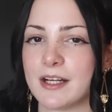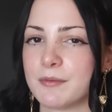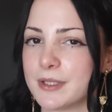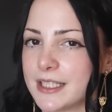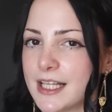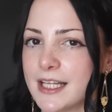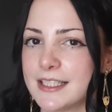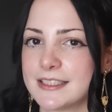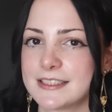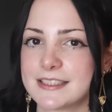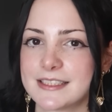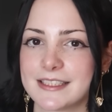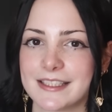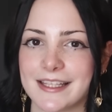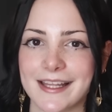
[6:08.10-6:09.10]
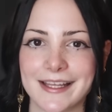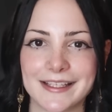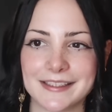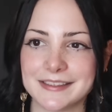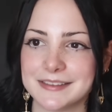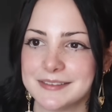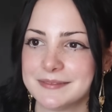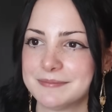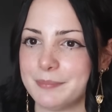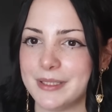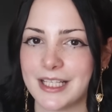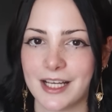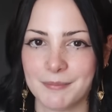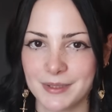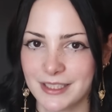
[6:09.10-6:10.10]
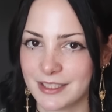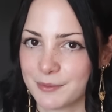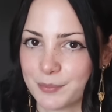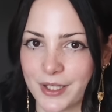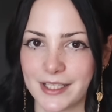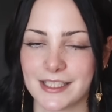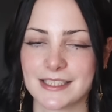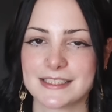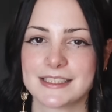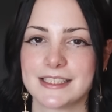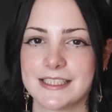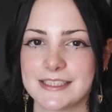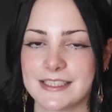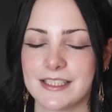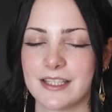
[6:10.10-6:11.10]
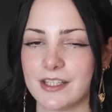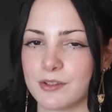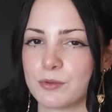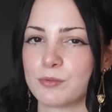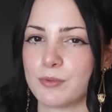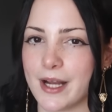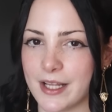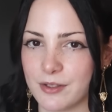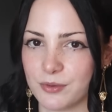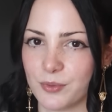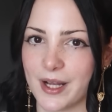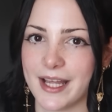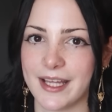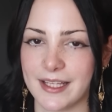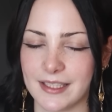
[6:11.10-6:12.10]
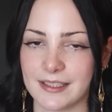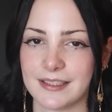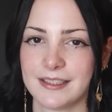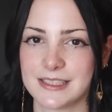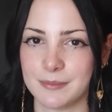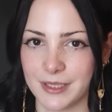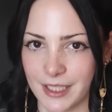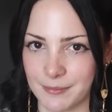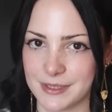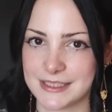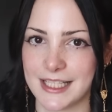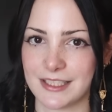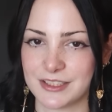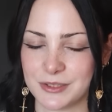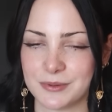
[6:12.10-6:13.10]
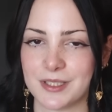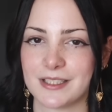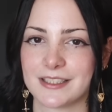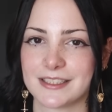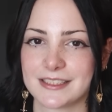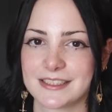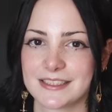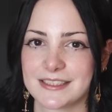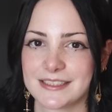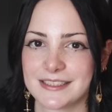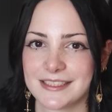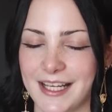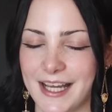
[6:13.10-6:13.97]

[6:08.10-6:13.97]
I realized that becoming an apprentice isn't the right way to become a tattoo artist.